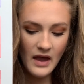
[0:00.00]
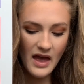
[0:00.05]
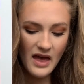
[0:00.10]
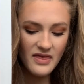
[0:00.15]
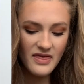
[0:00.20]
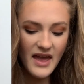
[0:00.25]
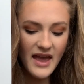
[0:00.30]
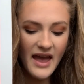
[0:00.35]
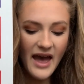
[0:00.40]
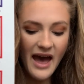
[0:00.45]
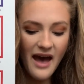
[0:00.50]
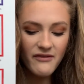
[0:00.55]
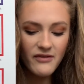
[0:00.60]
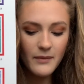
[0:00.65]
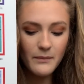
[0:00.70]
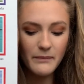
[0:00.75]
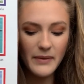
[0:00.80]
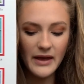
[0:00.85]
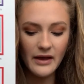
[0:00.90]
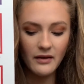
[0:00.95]
They have
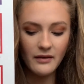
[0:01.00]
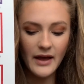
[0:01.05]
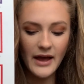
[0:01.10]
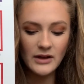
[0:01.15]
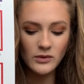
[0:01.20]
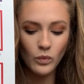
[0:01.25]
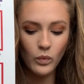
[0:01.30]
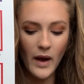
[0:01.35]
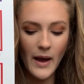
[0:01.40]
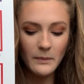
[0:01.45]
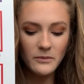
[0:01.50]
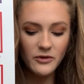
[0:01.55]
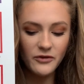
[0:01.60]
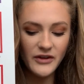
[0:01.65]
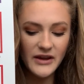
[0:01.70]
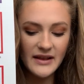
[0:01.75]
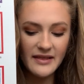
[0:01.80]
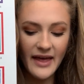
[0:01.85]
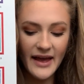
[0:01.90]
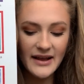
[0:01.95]
a bill and webbed
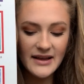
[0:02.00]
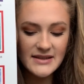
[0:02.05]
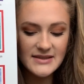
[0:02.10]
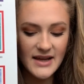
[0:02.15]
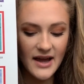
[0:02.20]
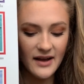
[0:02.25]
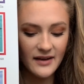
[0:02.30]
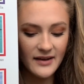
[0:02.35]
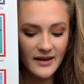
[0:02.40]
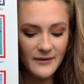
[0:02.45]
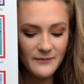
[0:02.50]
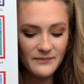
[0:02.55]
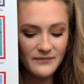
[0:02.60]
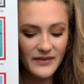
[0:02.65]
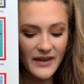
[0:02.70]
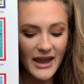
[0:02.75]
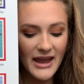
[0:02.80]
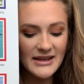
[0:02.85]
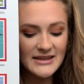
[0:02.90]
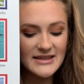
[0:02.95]
feet like a duck,
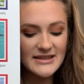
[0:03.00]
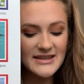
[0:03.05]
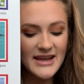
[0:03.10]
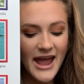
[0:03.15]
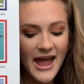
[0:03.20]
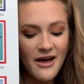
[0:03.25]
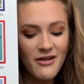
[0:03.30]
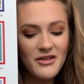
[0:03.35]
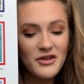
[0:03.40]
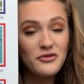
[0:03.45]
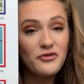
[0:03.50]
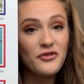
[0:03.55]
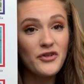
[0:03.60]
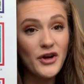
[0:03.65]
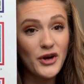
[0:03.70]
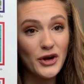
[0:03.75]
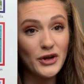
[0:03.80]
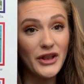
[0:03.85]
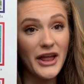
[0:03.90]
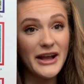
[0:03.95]
and a tail and
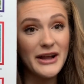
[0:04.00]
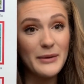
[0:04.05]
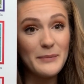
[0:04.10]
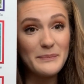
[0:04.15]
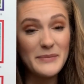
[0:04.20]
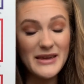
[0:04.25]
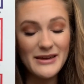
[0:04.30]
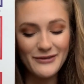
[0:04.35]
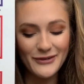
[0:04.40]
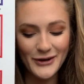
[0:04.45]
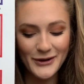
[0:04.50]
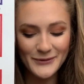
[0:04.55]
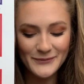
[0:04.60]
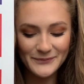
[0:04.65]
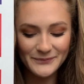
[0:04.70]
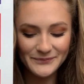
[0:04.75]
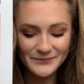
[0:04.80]
fur like a beaver.